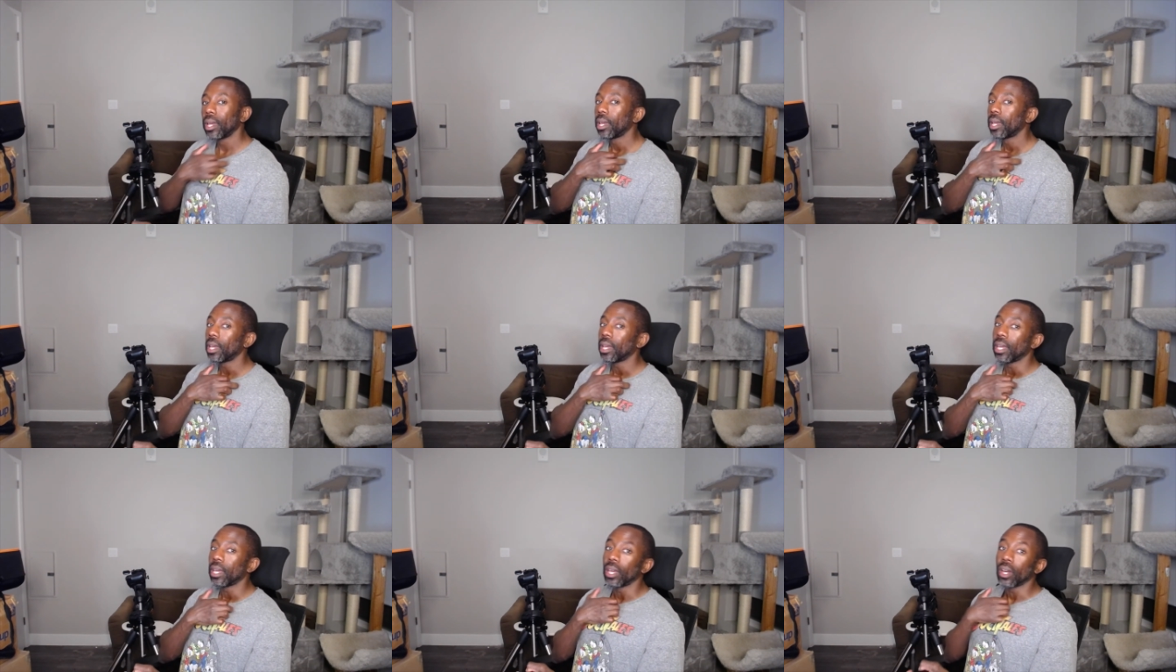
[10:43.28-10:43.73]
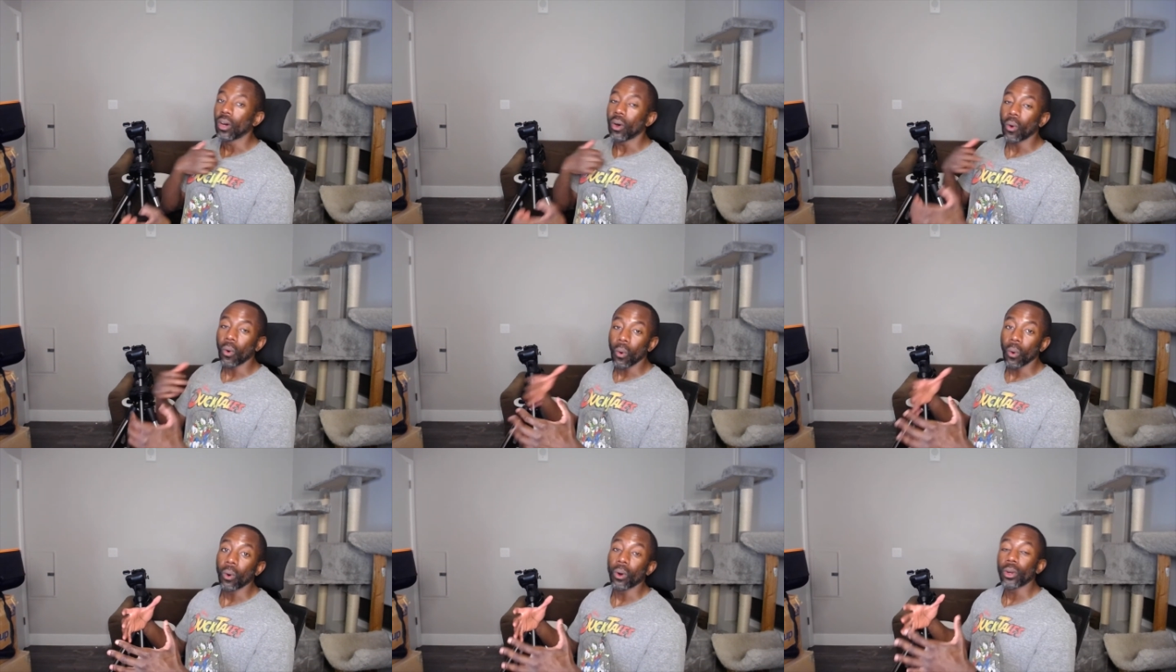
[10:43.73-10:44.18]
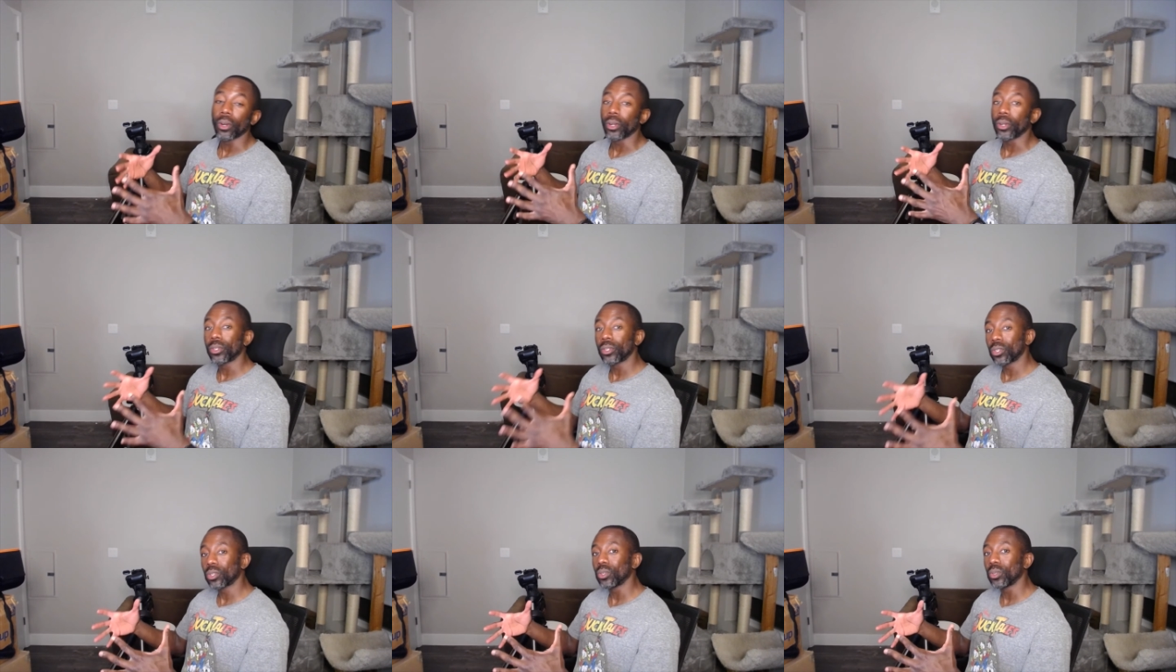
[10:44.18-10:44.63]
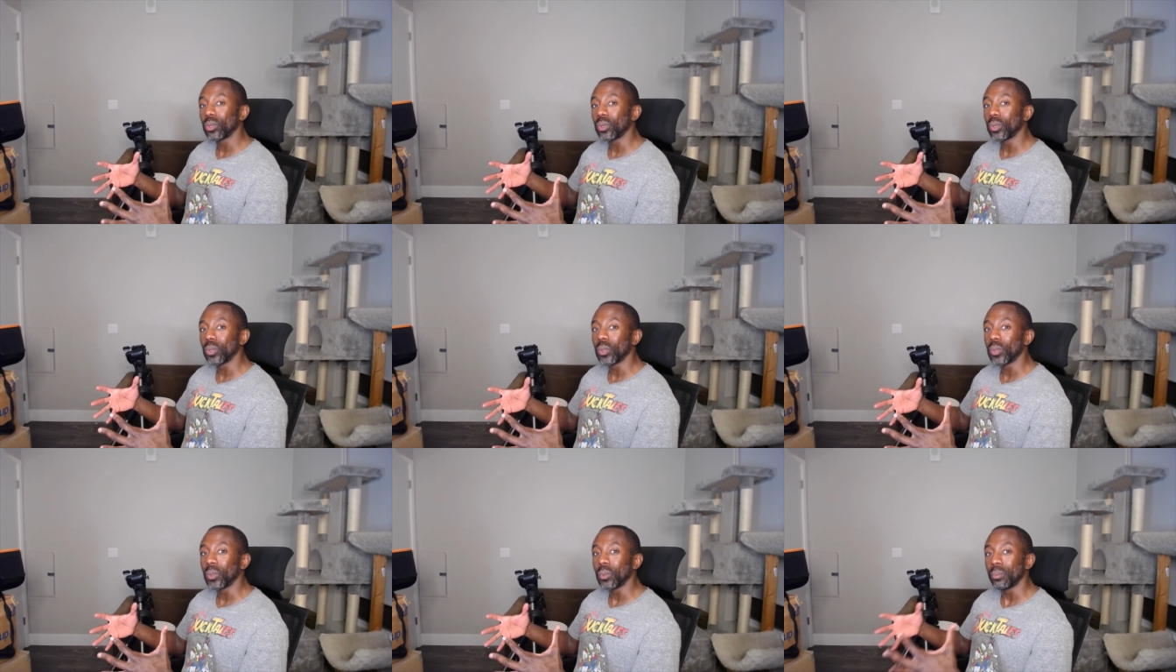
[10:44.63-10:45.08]
in order
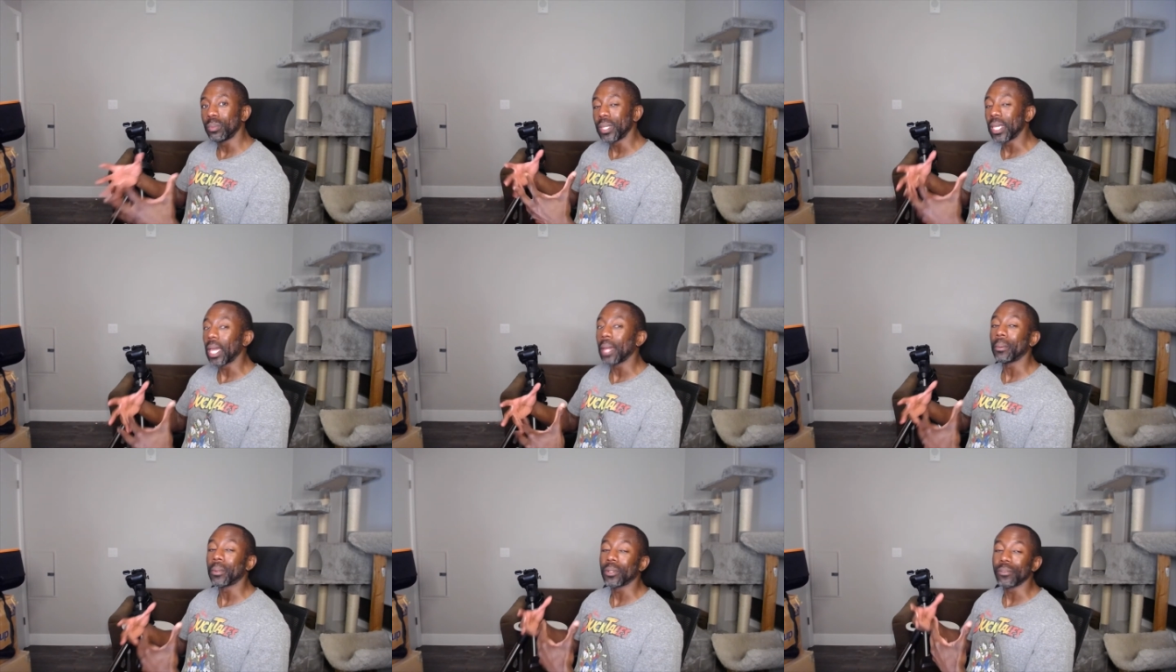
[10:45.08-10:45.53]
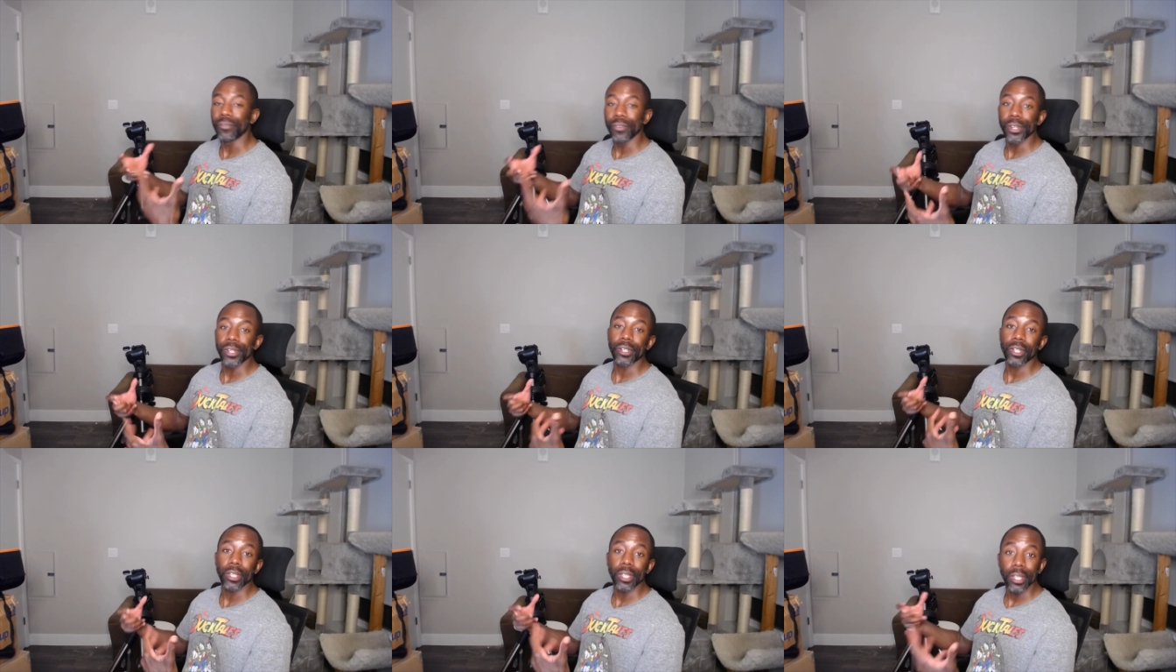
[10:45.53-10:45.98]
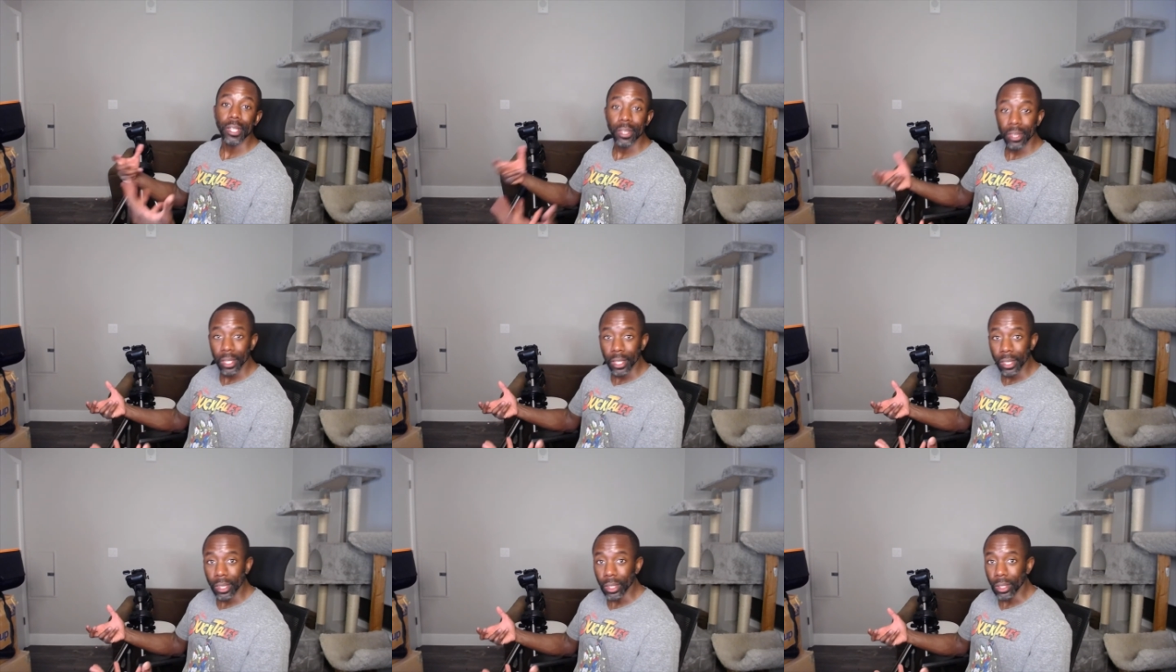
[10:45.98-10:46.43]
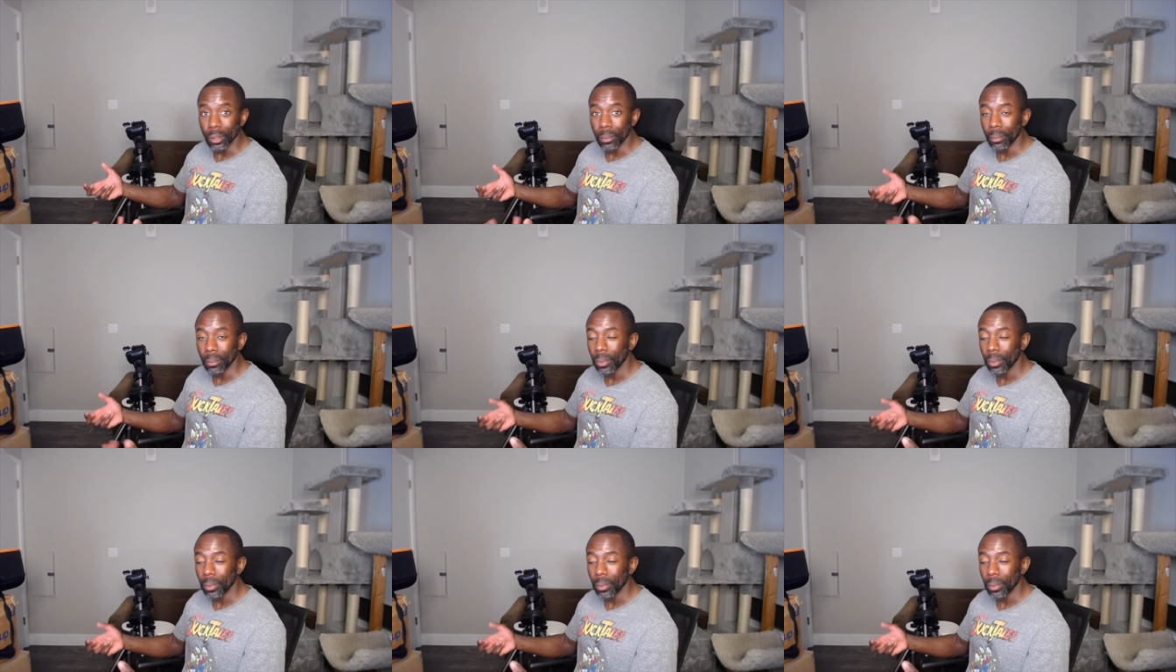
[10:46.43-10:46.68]
to be able to visually see them.